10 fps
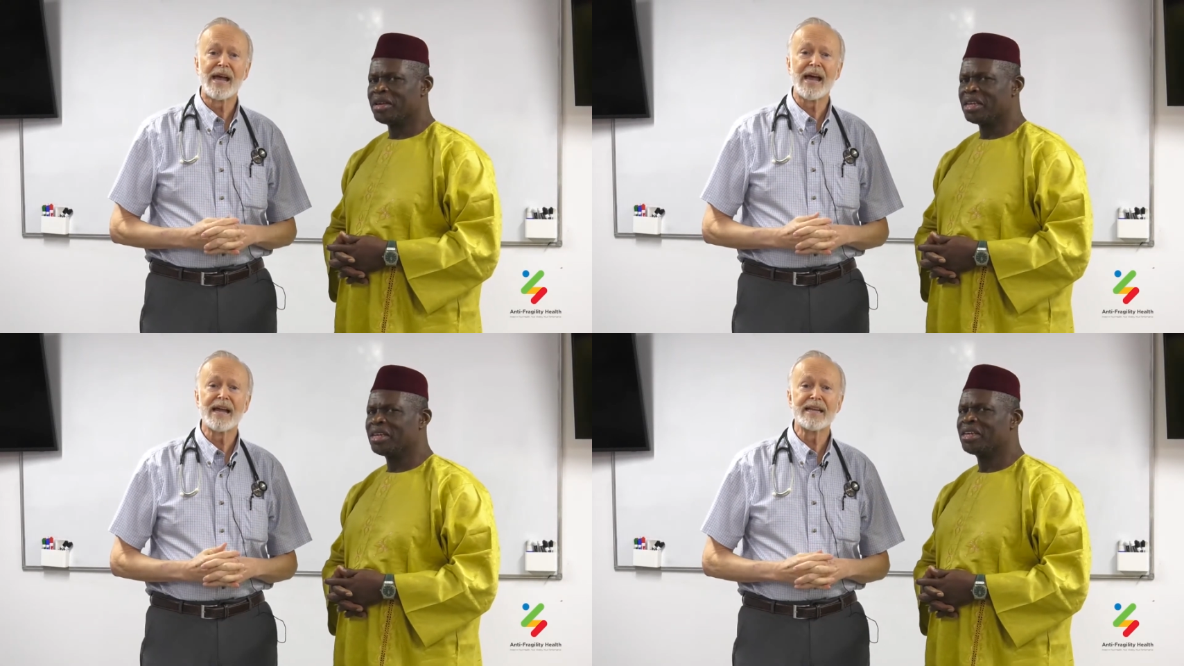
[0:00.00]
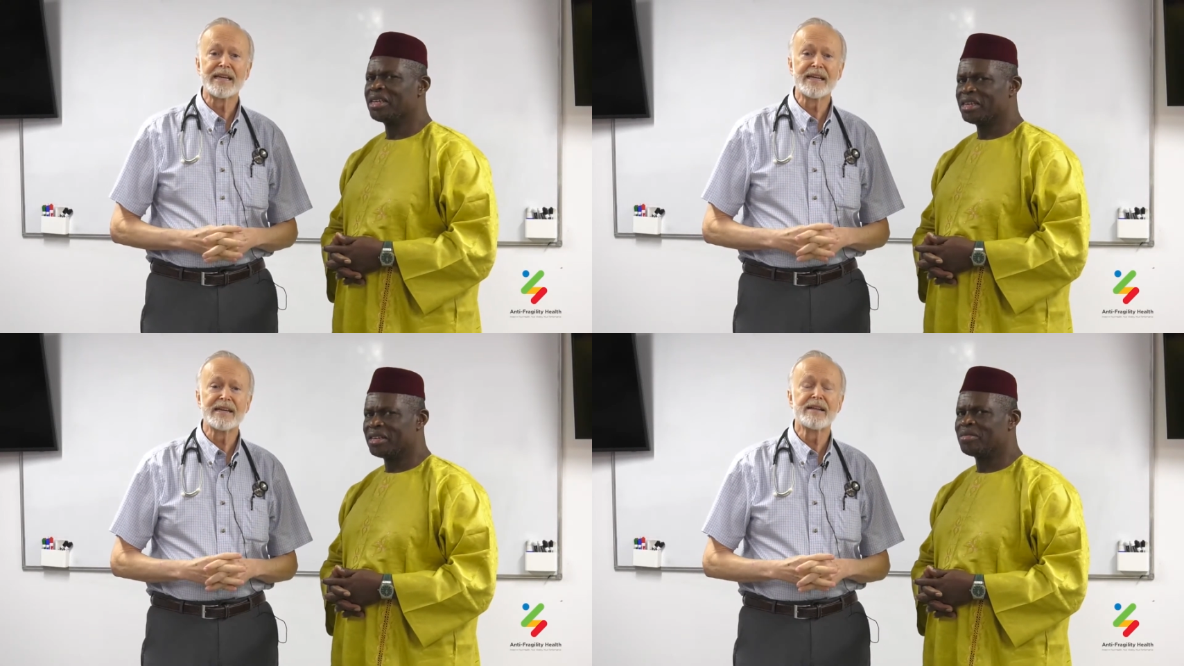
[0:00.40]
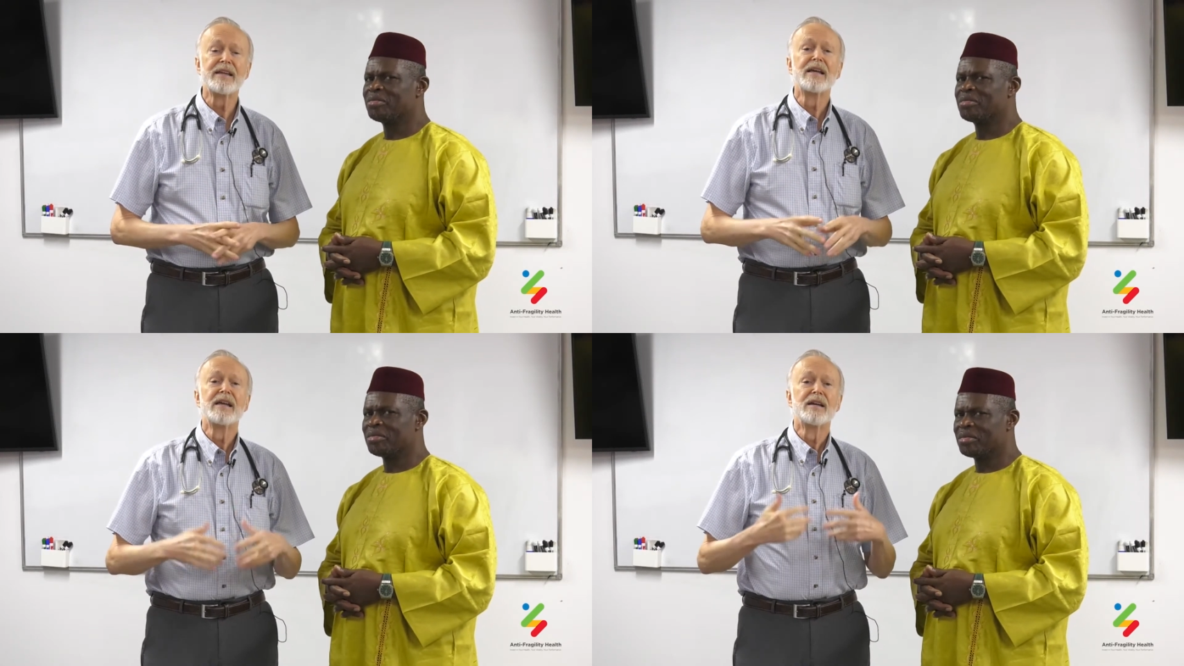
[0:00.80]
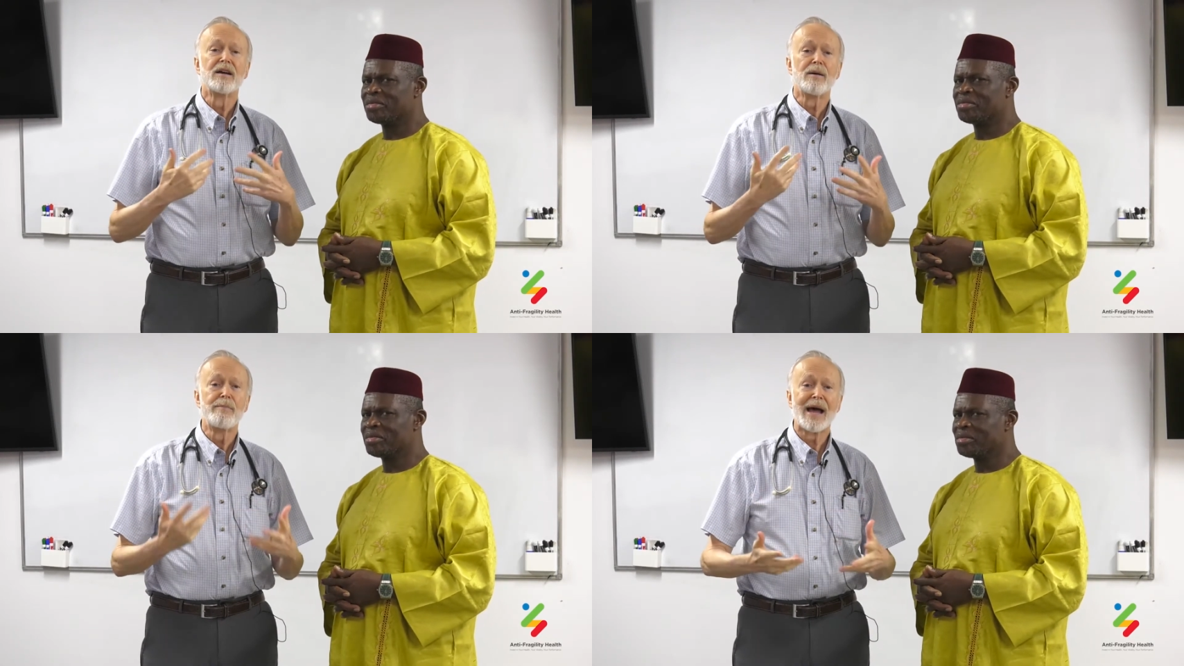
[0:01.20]
Speaker 1: add in
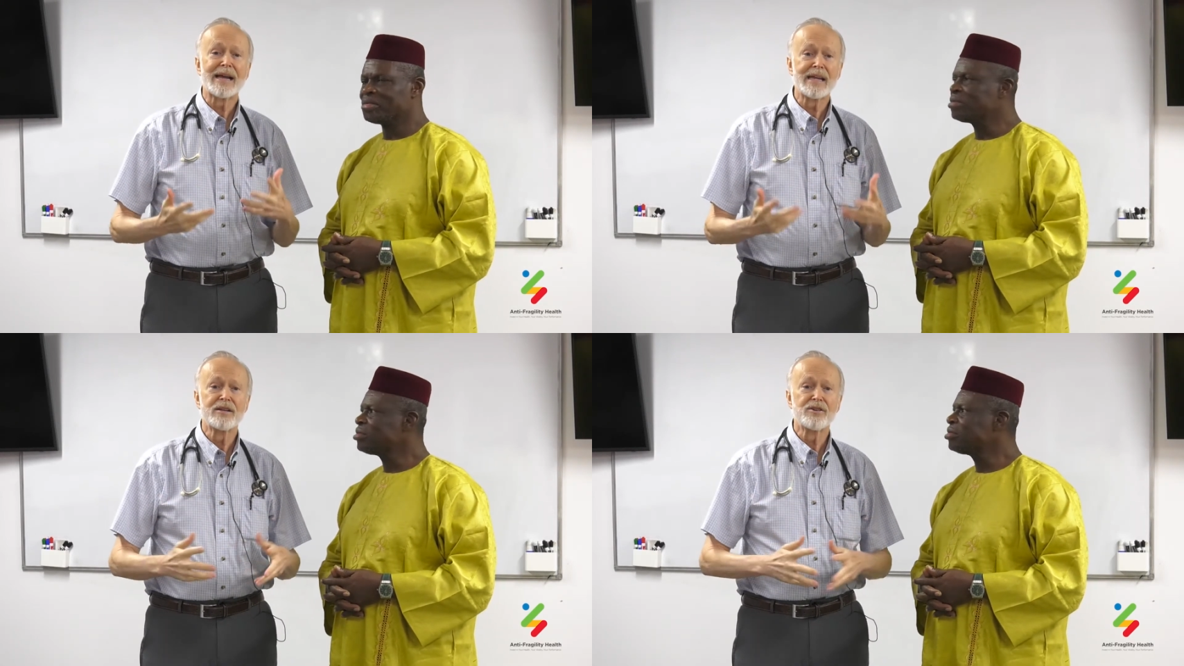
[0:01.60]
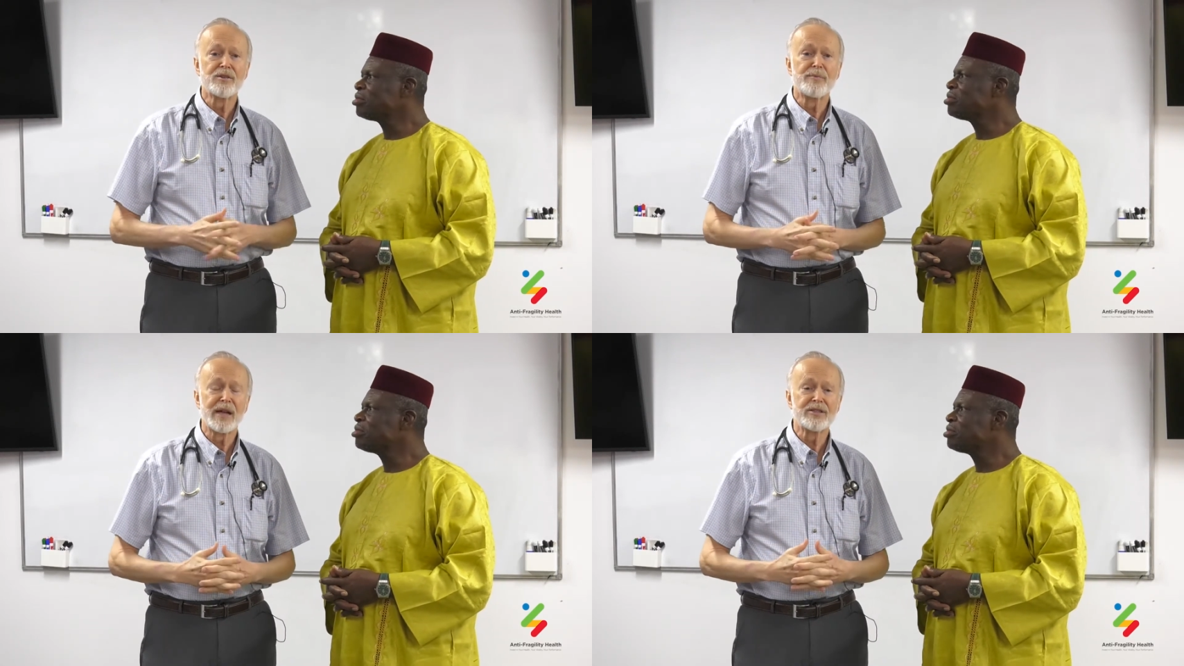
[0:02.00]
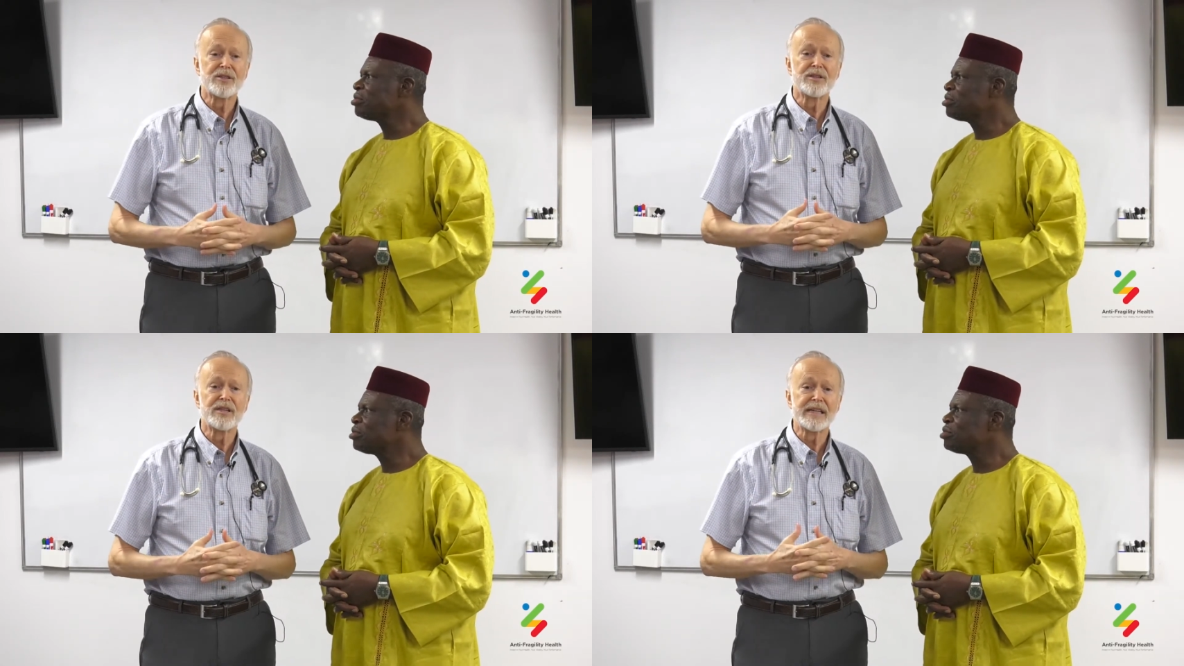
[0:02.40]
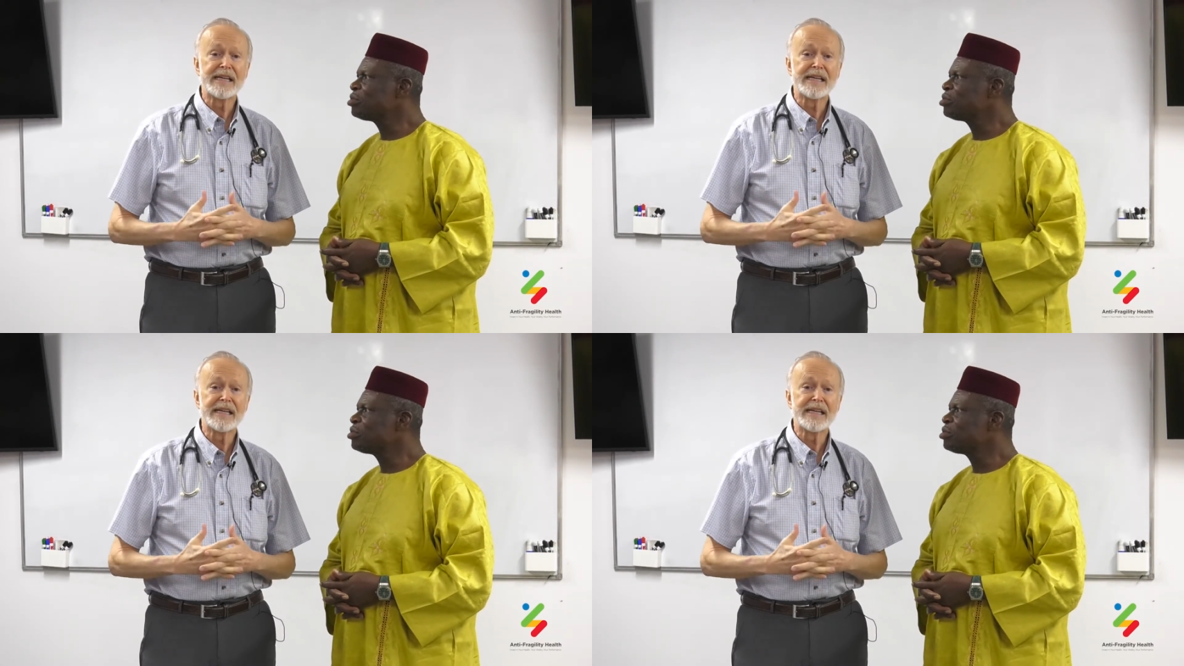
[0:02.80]
uh, back into the patient the